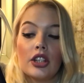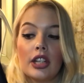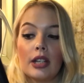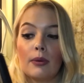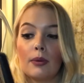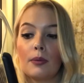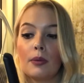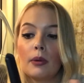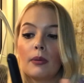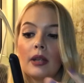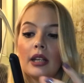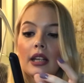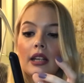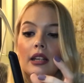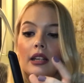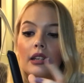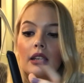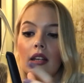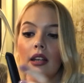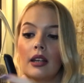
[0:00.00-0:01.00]
she would
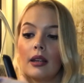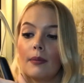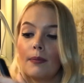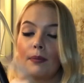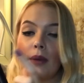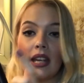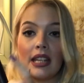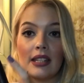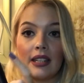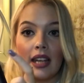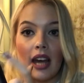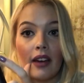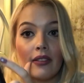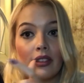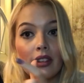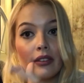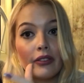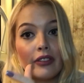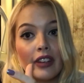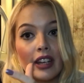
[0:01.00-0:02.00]
probably best
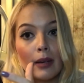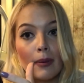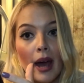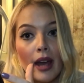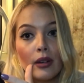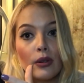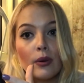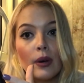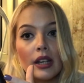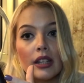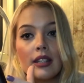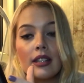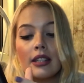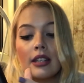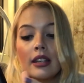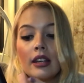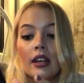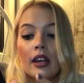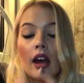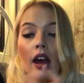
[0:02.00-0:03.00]
have the thick panel
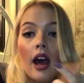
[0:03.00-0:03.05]
ones.